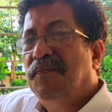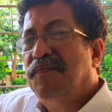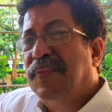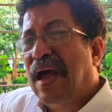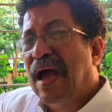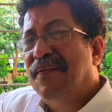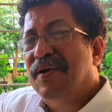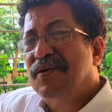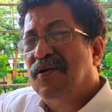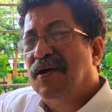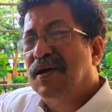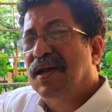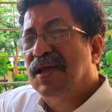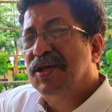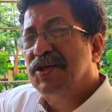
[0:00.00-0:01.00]
private
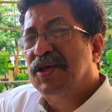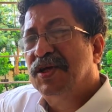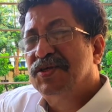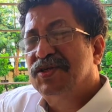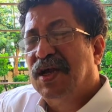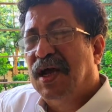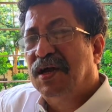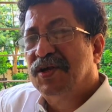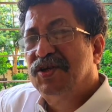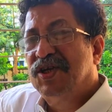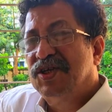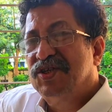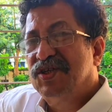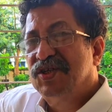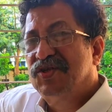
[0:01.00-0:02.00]
organizations are
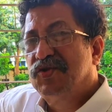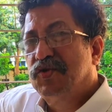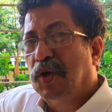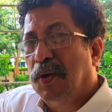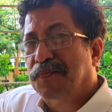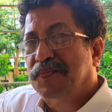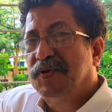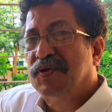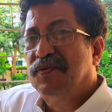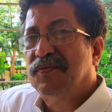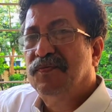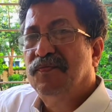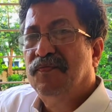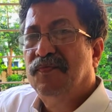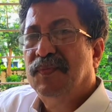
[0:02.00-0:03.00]
just stopped.
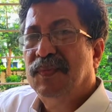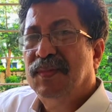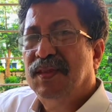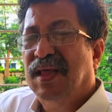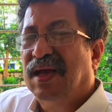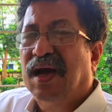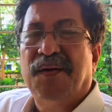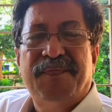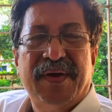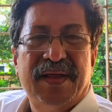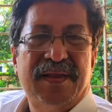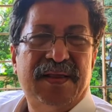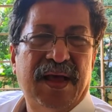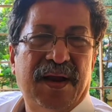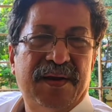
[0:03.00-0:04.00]
They can't
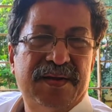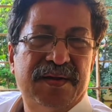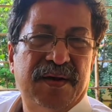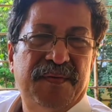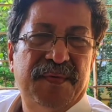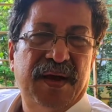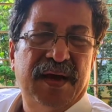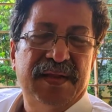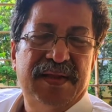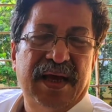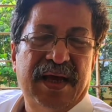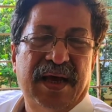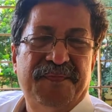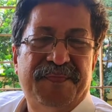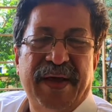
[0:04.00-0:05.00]

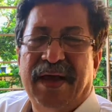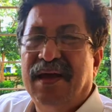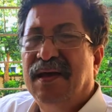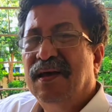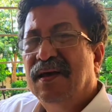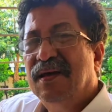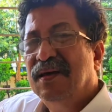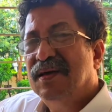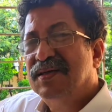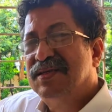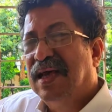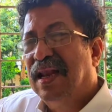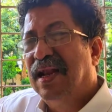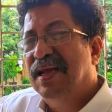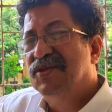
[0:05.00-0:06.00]
pay
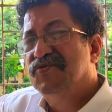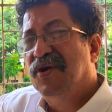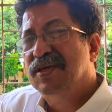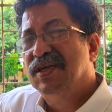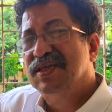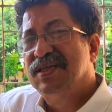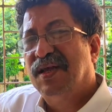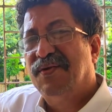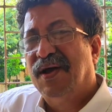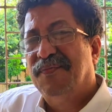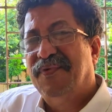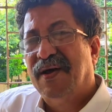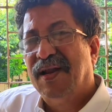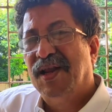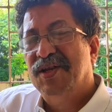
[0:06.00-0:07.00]
salaries, wages, and
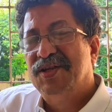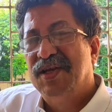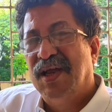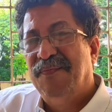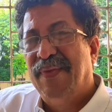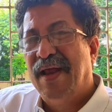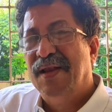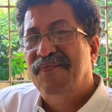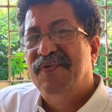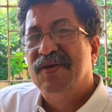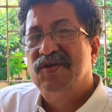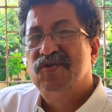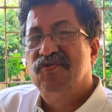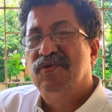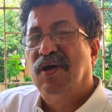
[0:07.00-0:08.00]
financial
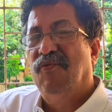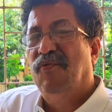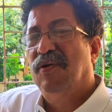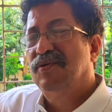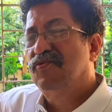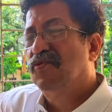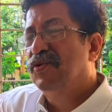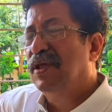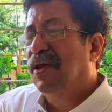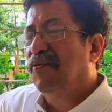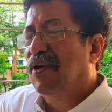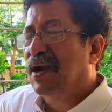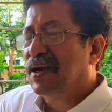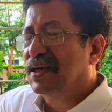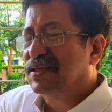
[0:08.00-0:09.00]
benefits to their
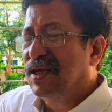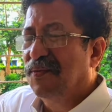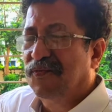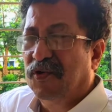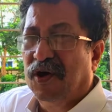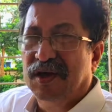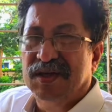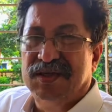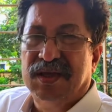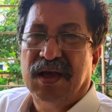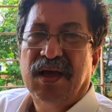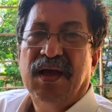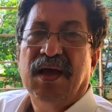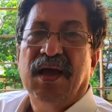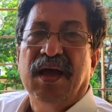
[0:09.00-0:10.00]
workers, employees,
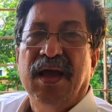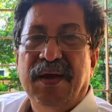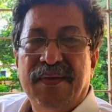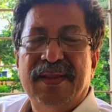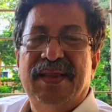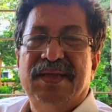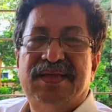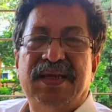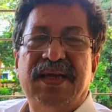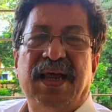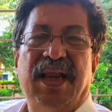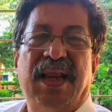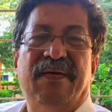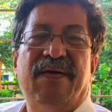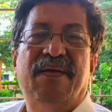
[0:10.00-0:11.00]
even the
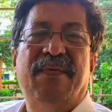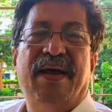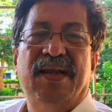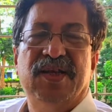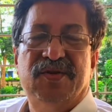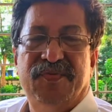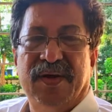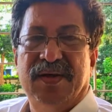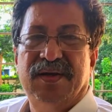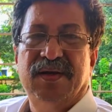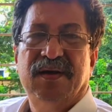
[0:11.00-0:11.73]
senior level management.